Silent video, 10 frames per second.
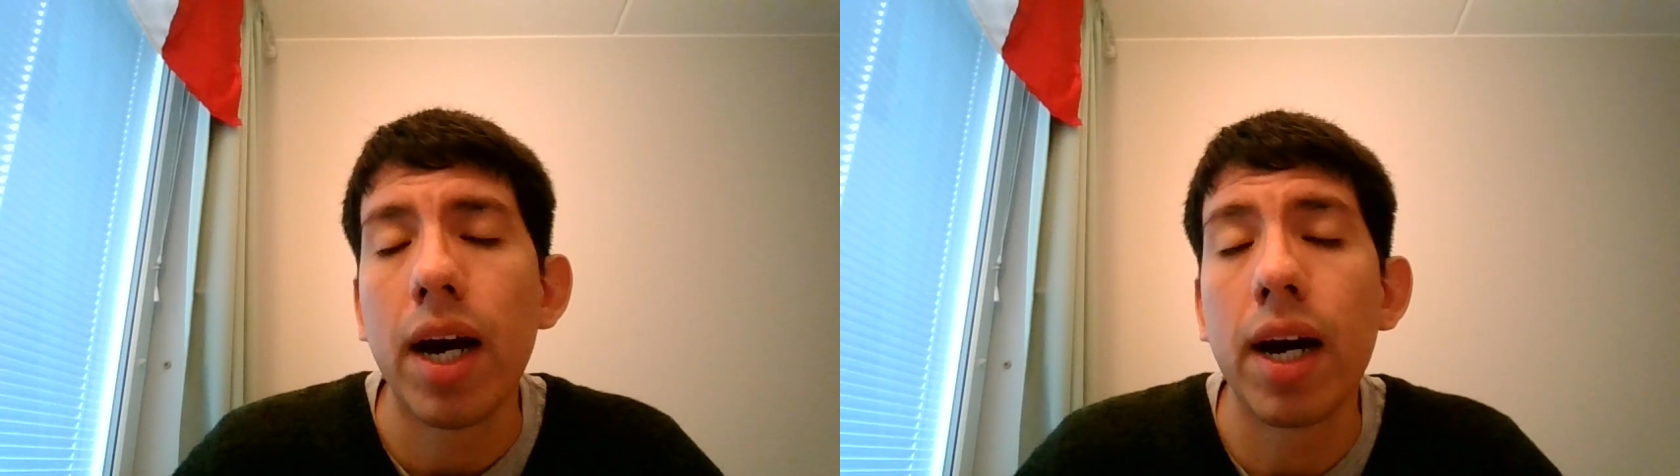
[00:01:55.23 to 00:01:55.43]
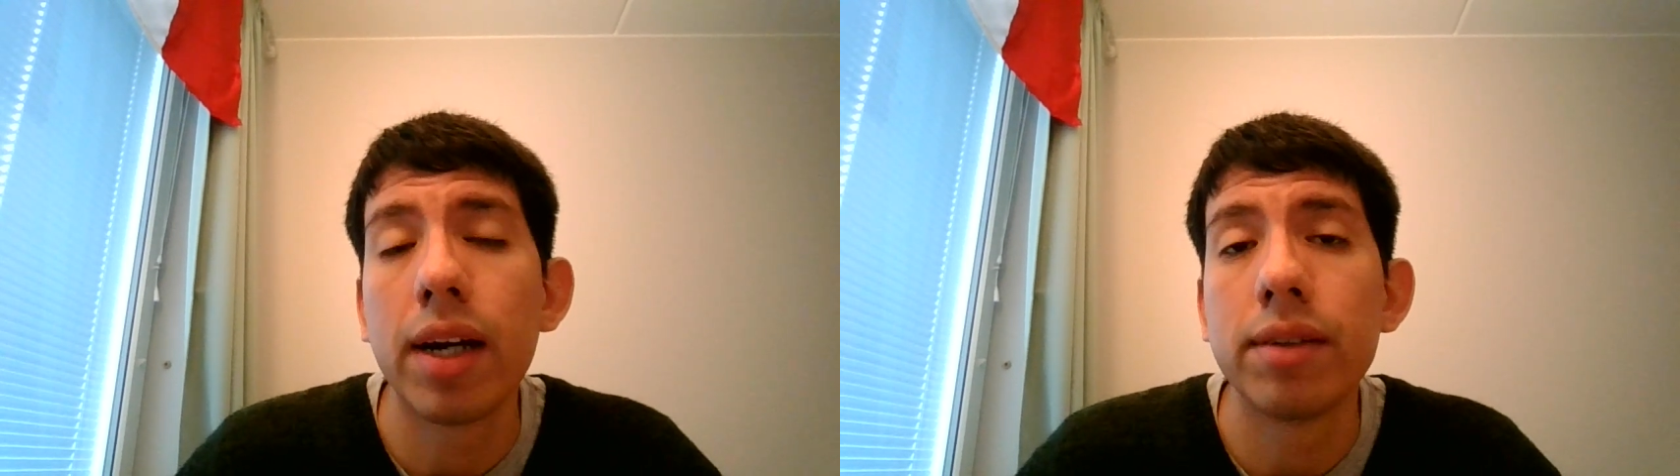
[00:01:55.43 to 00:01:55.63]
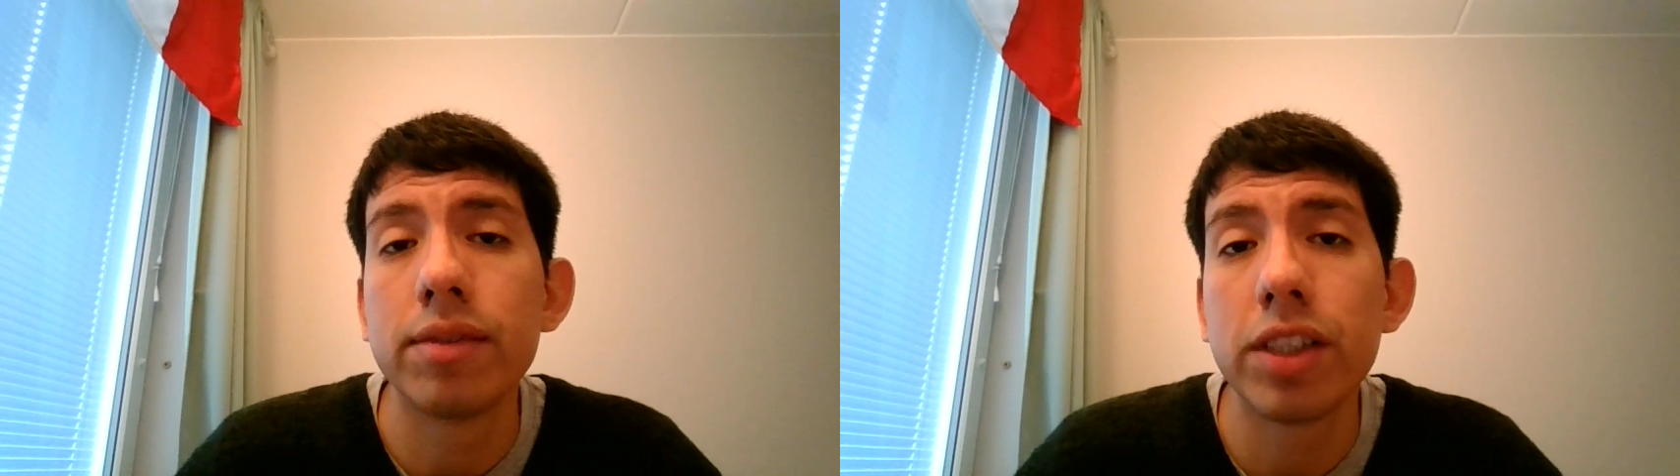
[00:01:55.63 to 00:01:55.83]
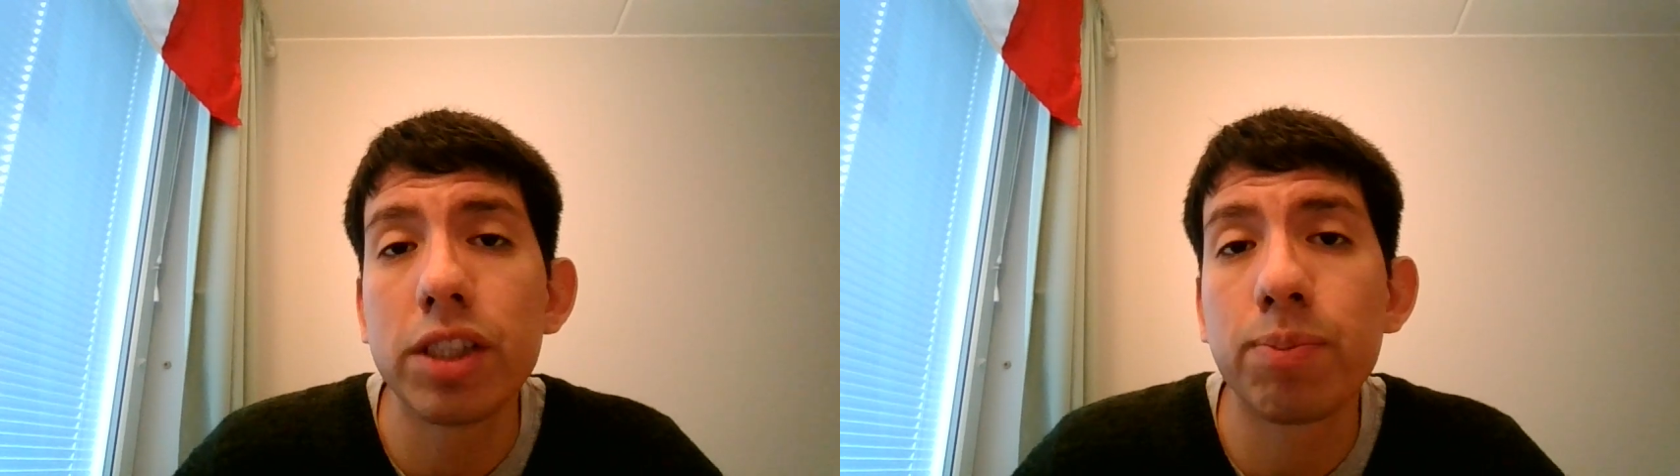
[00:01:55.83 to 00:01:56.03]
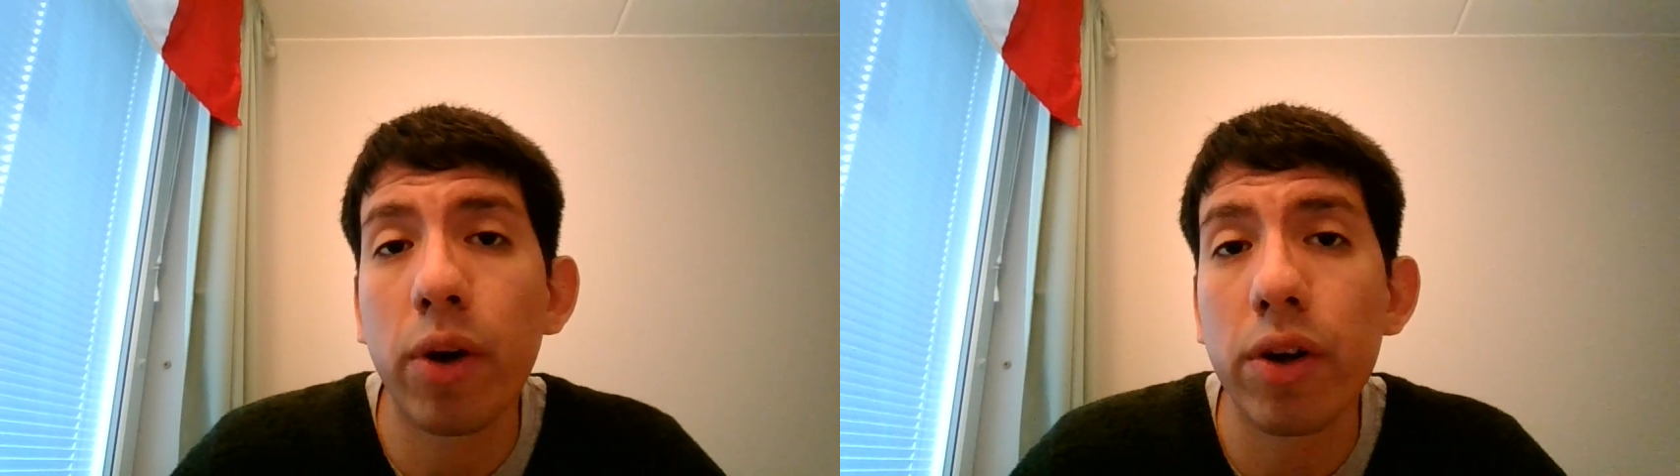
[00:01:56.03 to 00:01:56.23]
And this
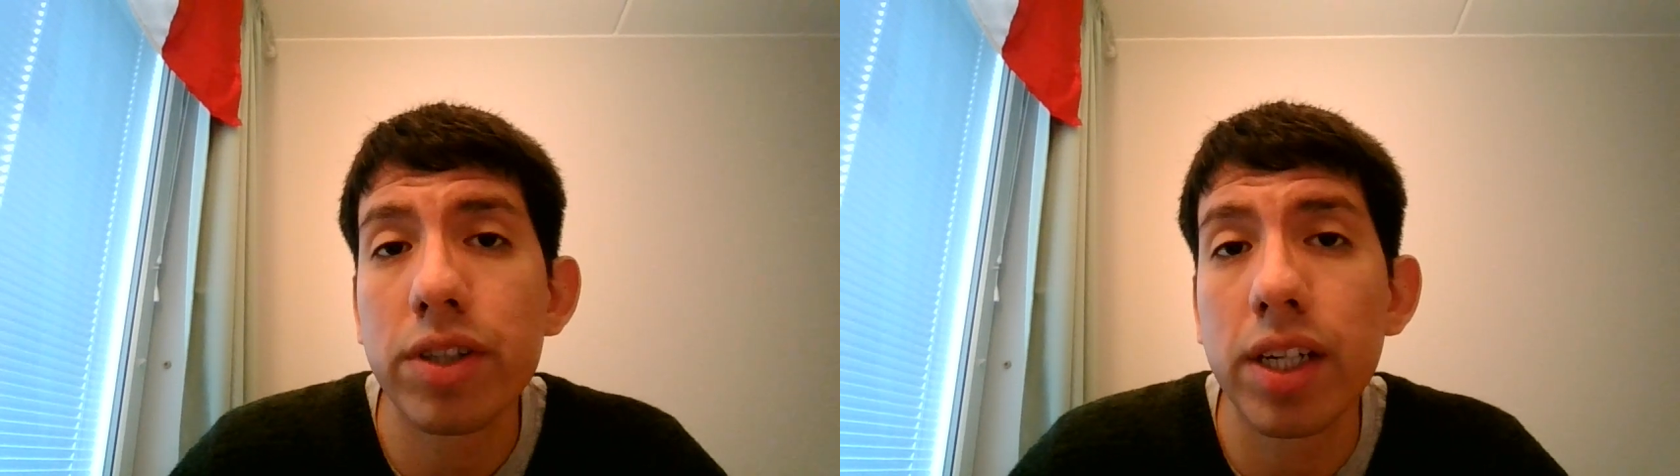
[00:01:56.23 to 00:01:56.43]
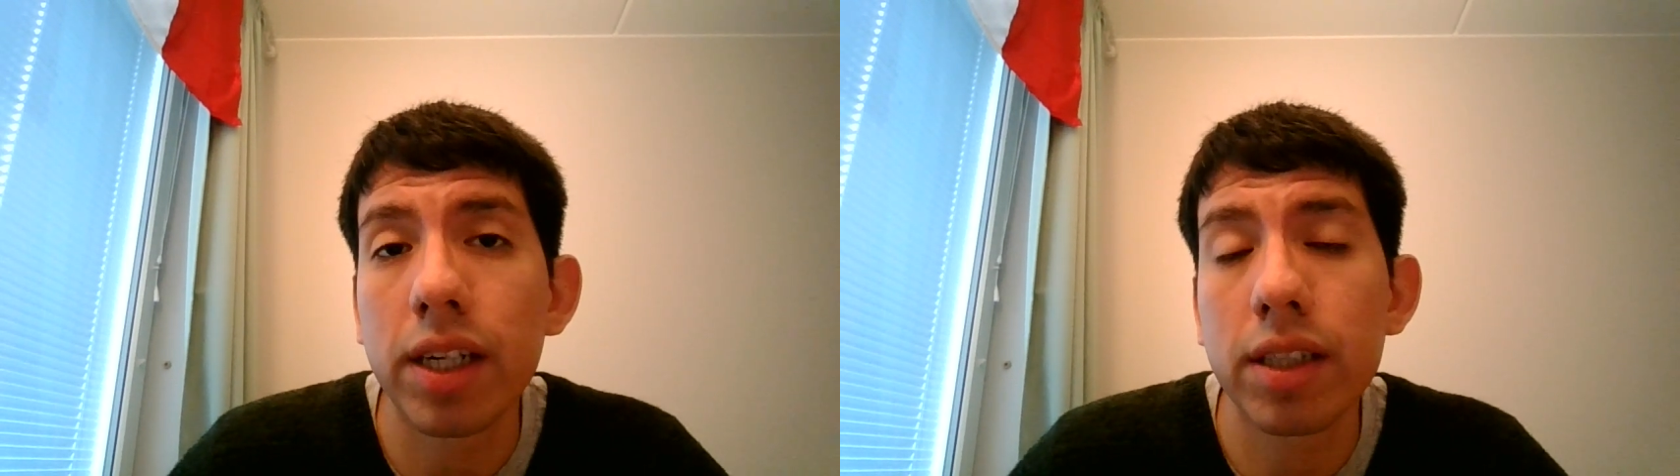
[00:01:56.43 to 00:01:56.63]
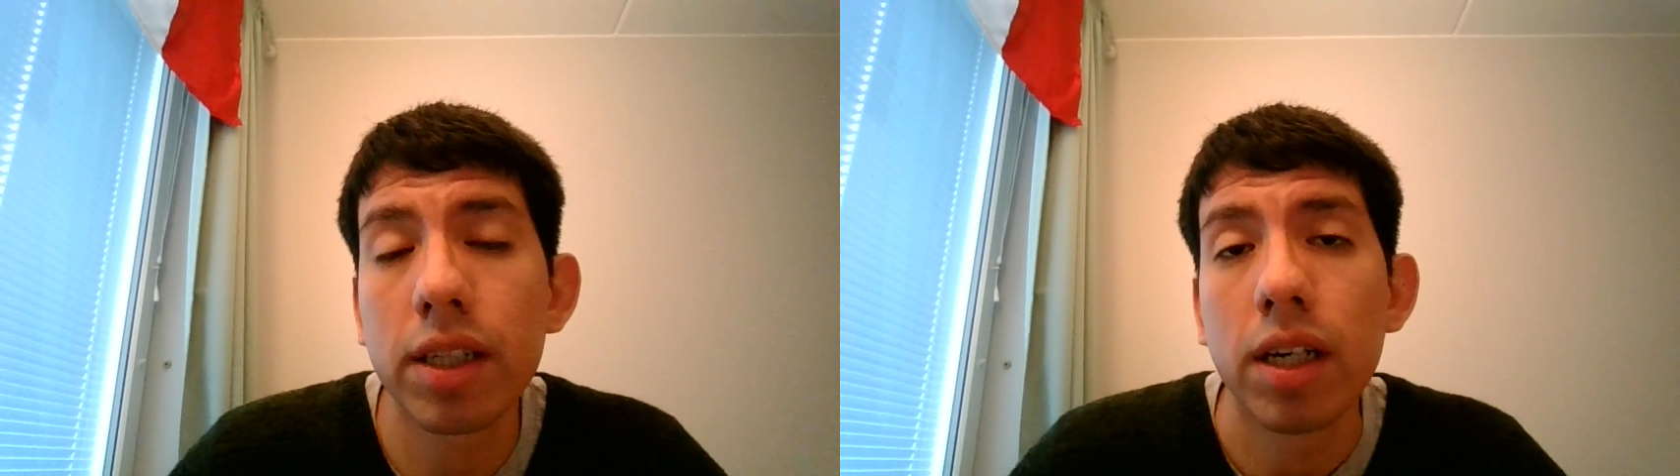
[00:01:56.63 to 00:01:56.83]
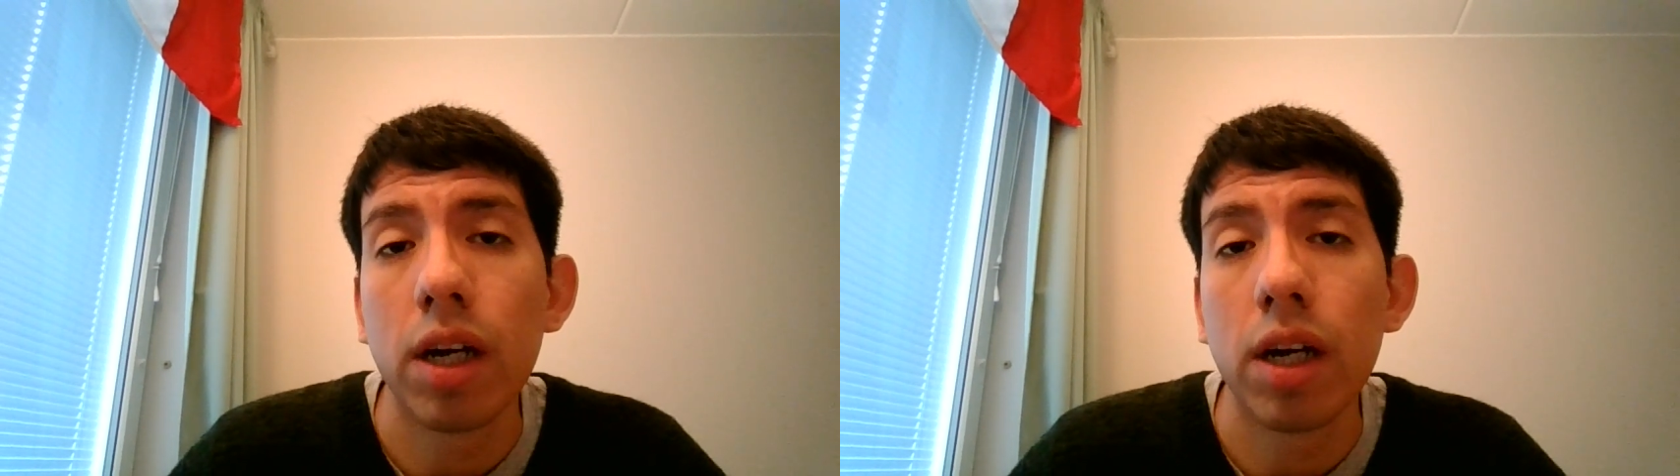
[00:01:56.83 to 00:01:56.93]
project,